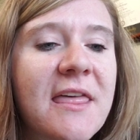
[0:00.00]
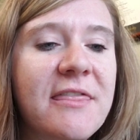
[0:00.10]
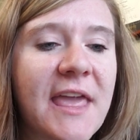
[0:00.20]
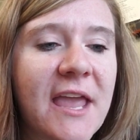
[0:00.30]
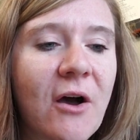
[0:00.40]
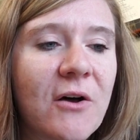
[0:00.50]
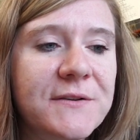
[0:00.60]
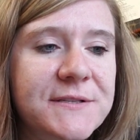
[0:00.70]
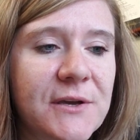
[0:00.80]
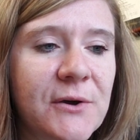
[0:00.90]
They
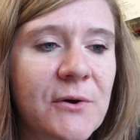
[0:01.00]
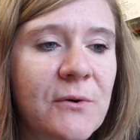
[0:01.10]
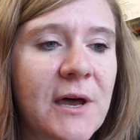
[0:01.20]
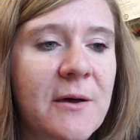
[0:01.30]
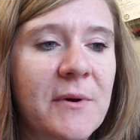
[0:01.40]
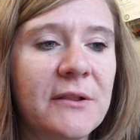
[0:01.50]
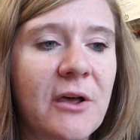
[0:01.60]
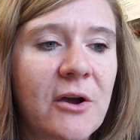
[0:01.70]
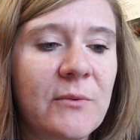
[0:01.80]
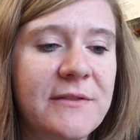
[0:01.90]
also,
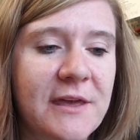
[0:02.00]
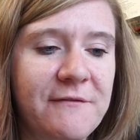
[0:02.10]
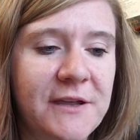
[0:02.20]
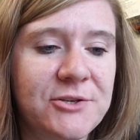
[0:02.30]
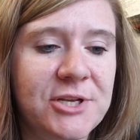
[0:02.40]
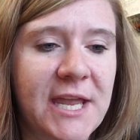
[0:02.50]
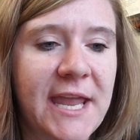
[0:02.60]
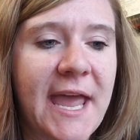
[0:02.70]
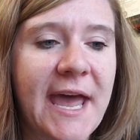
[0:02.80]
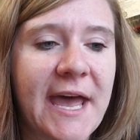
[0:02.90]
along with
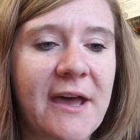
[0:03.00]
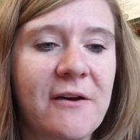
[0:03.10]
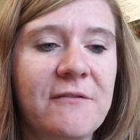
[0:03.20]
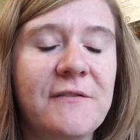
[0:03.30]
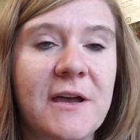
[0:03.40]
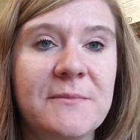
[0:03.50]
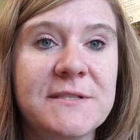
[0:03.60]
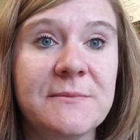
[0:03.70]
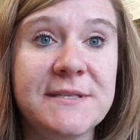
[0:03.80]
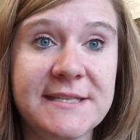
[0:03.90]
FHA, have
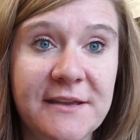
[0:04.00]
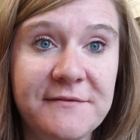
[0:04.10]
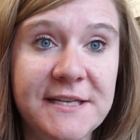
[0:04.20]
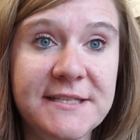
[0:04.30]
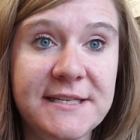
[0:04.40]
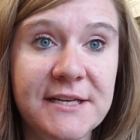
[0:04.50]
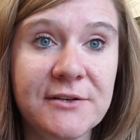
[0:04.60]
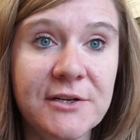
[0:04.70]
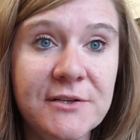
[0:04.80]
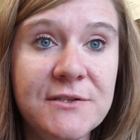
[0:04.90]
some safety
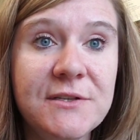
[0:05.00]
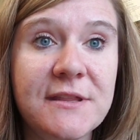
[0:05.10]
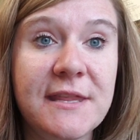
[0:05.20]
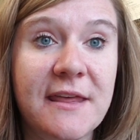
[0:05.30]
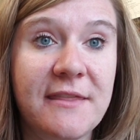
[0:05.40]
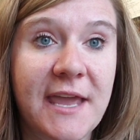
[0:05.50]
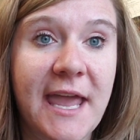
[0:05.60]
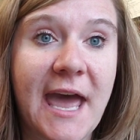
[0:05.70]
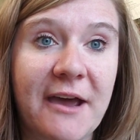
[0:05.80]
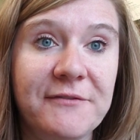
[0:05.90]
standards that they
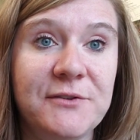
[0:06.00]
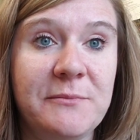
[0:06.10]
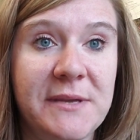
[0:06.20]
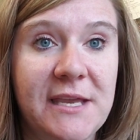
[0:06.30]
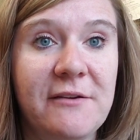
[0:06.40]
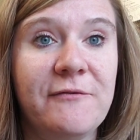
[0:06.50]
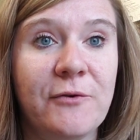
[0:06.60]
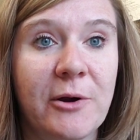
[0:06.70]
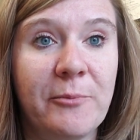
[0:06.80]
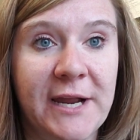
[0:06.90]
have to meet
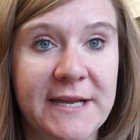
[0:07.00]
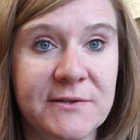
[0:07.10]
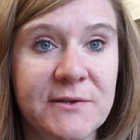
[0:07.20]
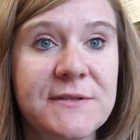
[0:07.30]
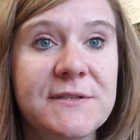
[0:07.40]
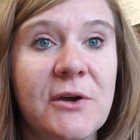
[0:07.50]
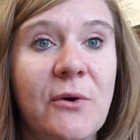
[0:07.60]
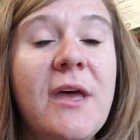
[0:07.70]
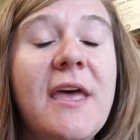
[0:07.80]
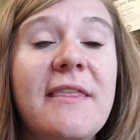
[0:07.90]
for appraisals.
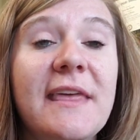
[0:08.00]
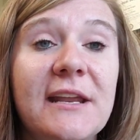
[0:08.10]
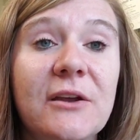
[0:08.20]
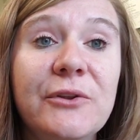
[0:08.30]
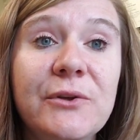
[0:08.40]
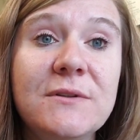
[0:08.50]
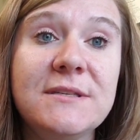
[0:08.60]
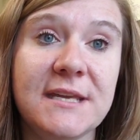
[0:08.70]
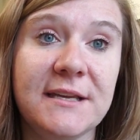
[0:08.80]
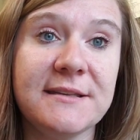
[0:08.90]
So that
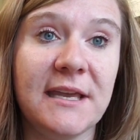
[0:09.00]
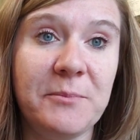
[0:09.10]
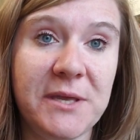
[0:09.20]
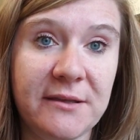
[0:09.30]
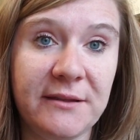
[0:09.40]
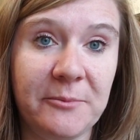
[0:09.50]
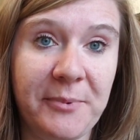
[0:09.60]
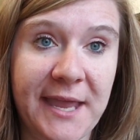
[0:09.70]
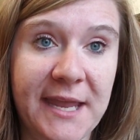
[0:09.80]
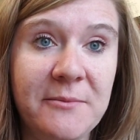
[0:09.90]
includes things like
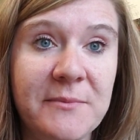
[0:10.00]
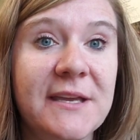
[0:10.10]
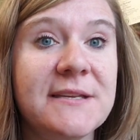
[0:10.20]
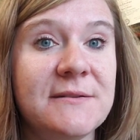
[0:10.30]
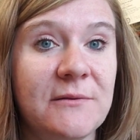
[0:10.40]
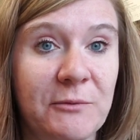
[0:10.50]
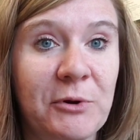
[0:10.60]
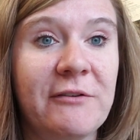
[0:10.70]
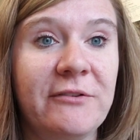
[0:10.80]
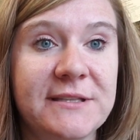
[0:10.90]
peeling paint because of
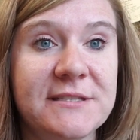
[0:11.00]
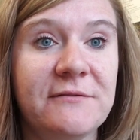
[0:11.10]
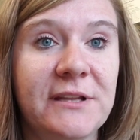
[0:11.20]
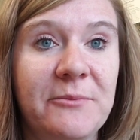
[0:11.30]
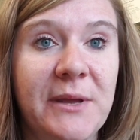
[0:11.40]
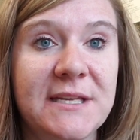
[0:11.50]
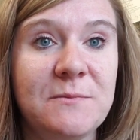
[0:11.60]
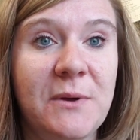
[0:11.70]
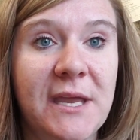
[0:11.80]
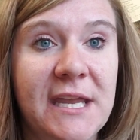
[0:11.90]
the prevalence of
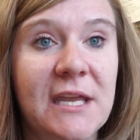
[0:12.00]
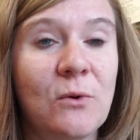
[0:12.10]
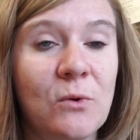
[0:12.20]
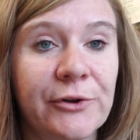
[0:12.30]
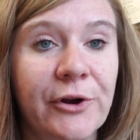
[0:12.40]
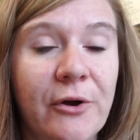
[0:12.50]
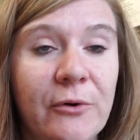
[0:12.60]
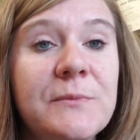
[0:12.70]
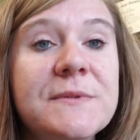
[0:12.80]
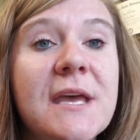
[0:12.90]
lead-based paint in older
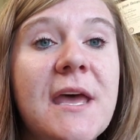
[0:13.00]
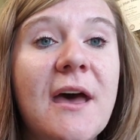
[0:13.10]
homes.